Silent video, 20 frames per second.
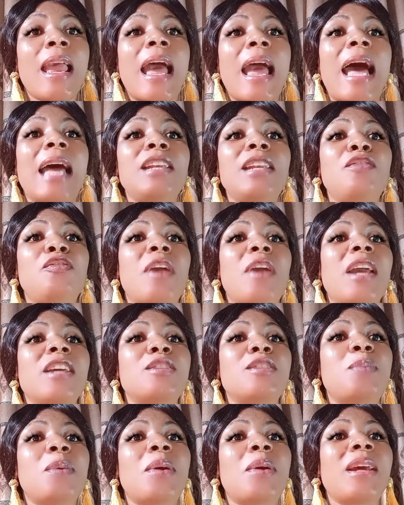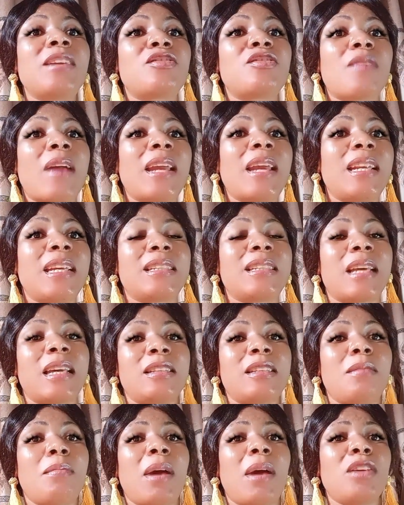And if you are experiencing dryness
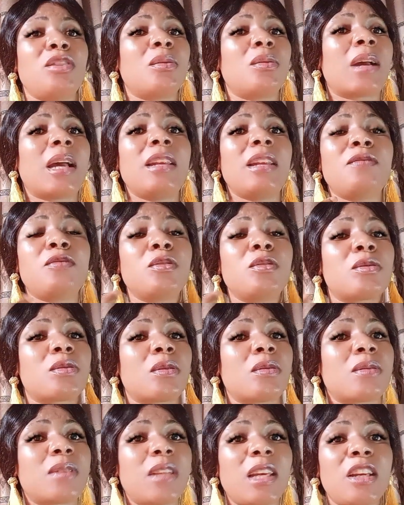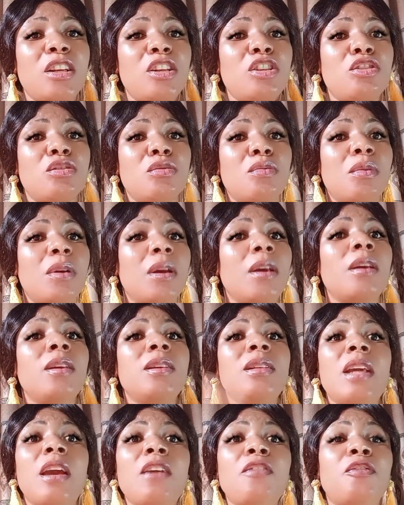as a man, you can even sustain injury.
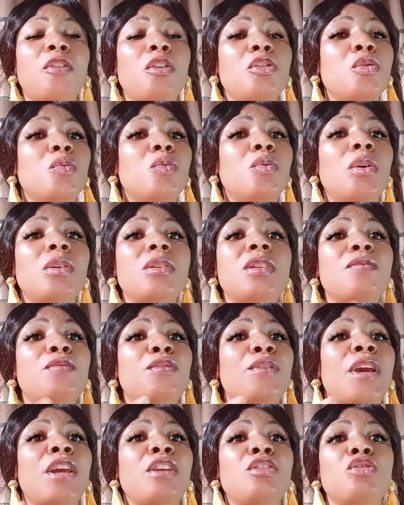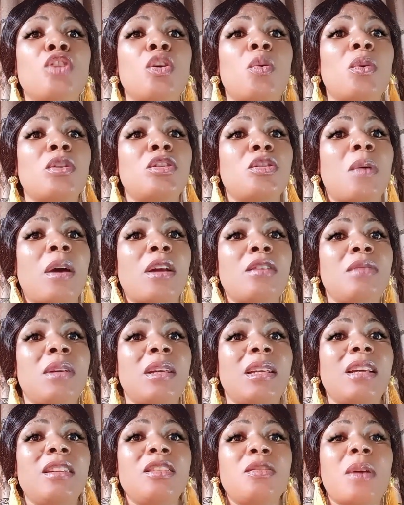Therefore, you will not even enjoy what you are
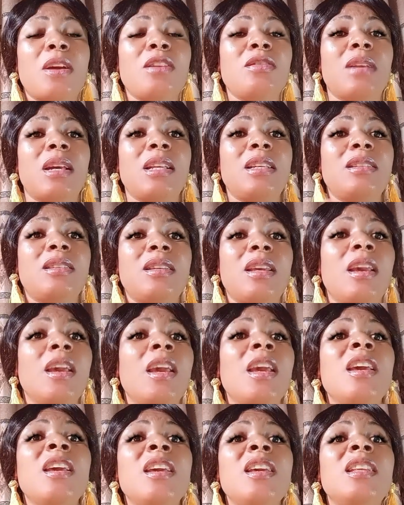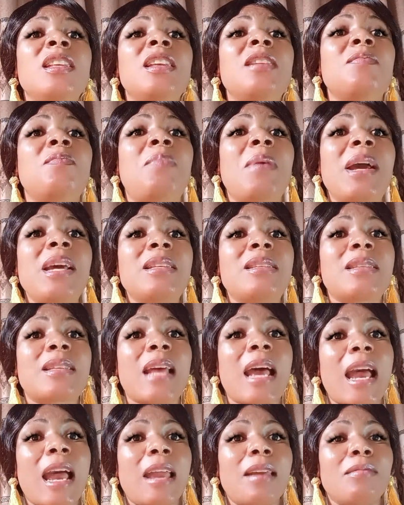doing. That's why I usually say the best
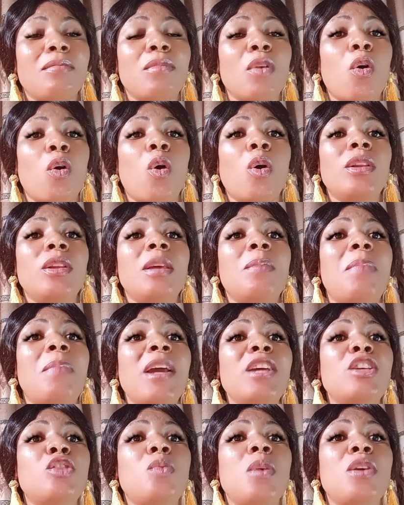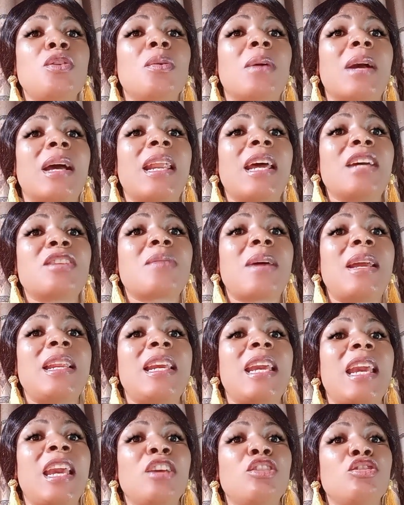time or the best way you can
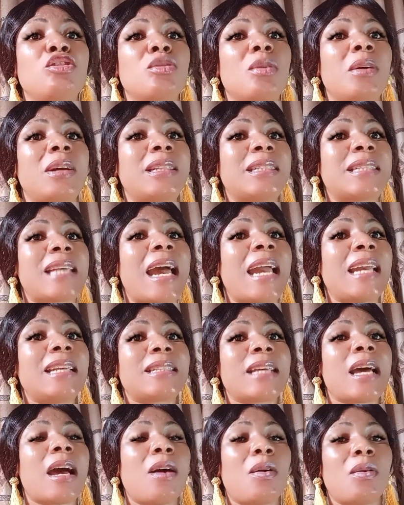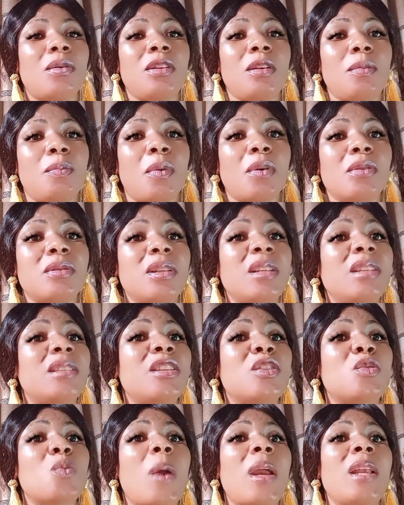actually enjoy tighter honey pot, it
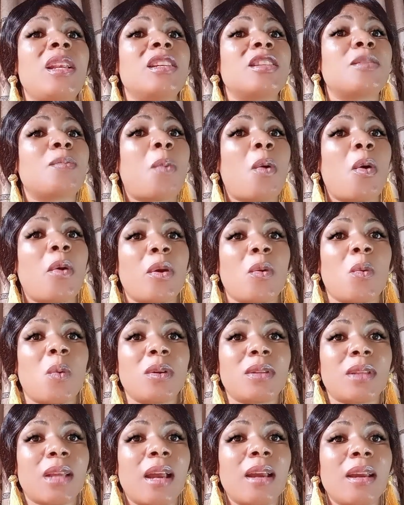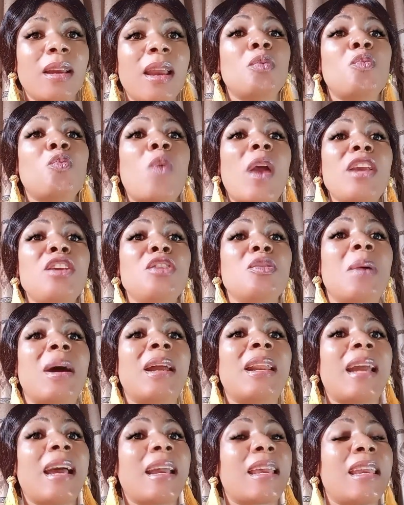is when it's pouring water. When you
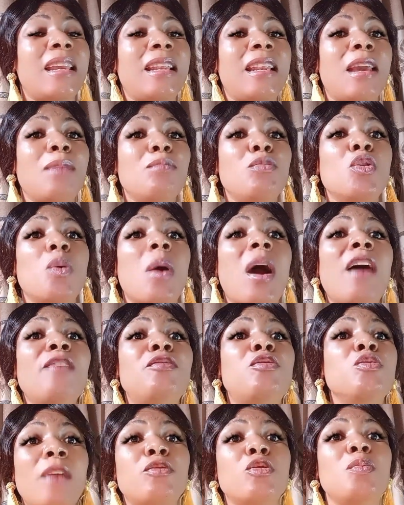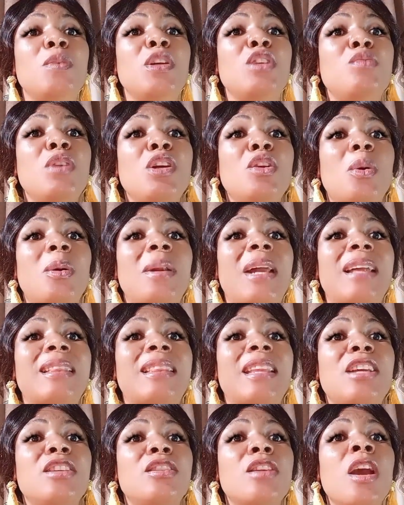are knacking them, you have to be doing other
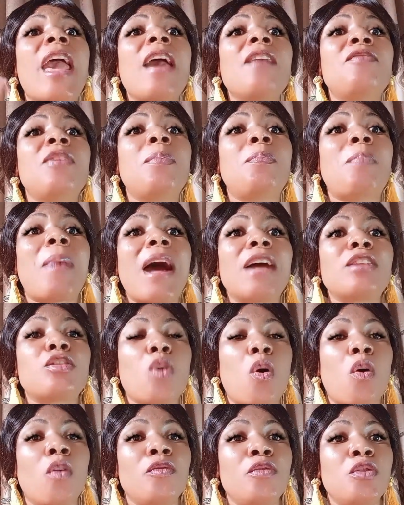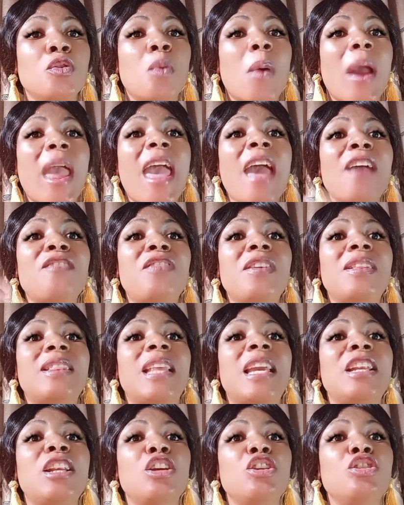things. Every part of you,
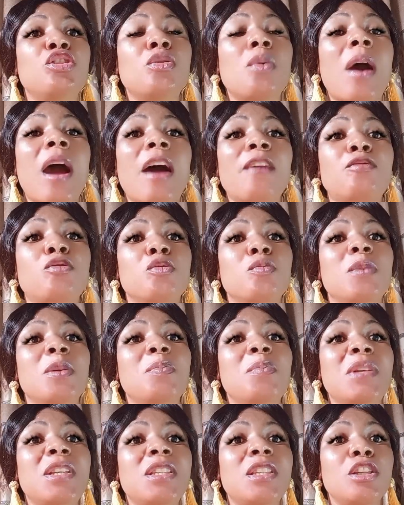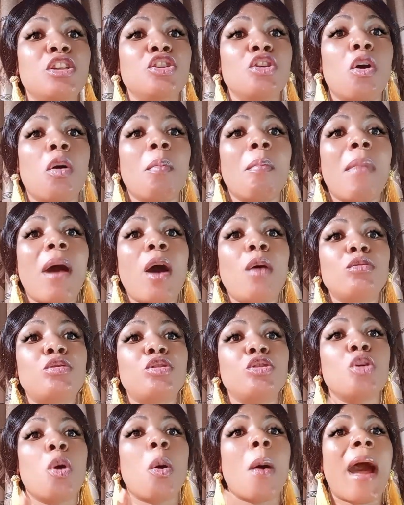everything in you have to be busy. Your
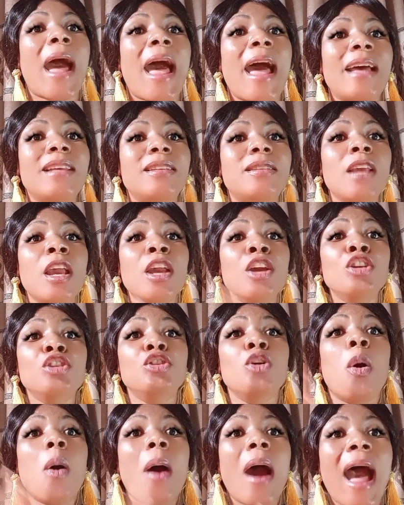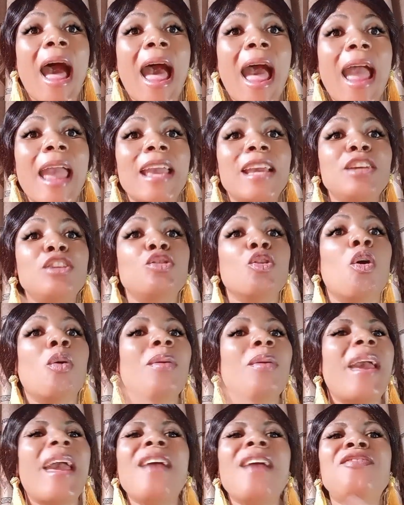mouth, your hands, your eye,
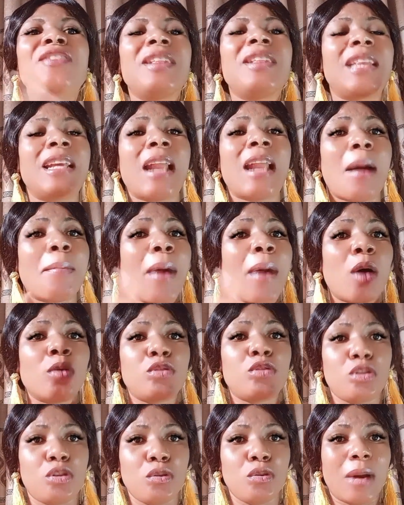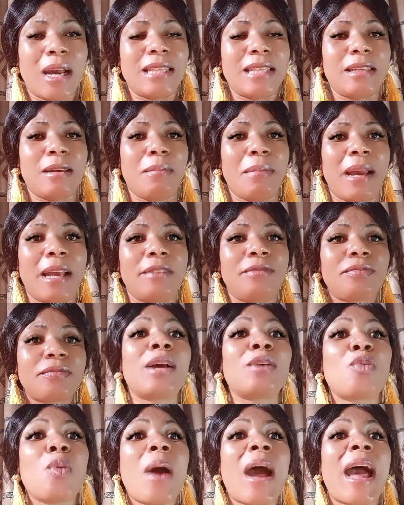your everything about you as a man. You
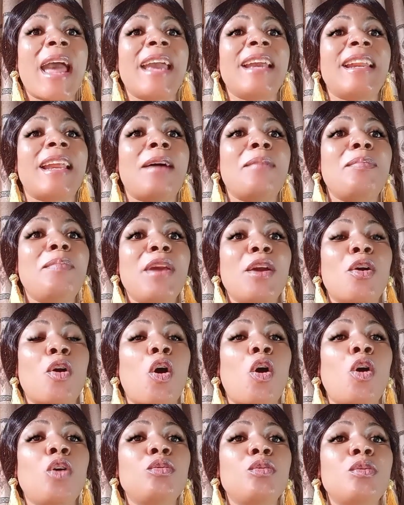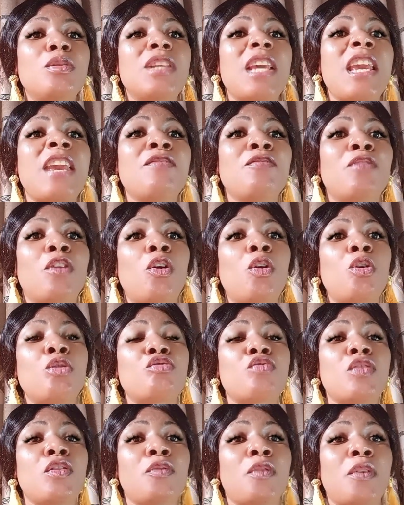can go ahead and make all those
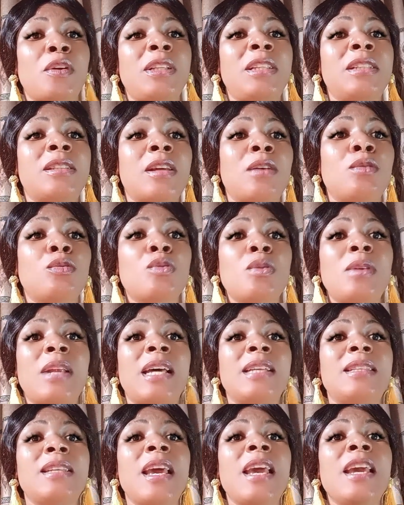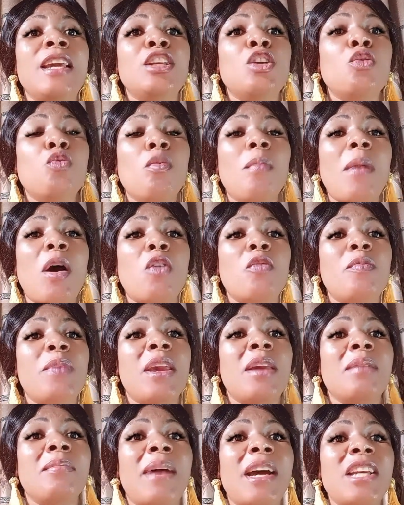involuntary funny sounds so that the woman will
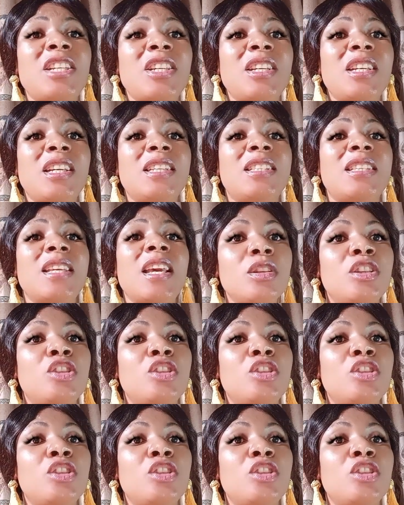be imagining it.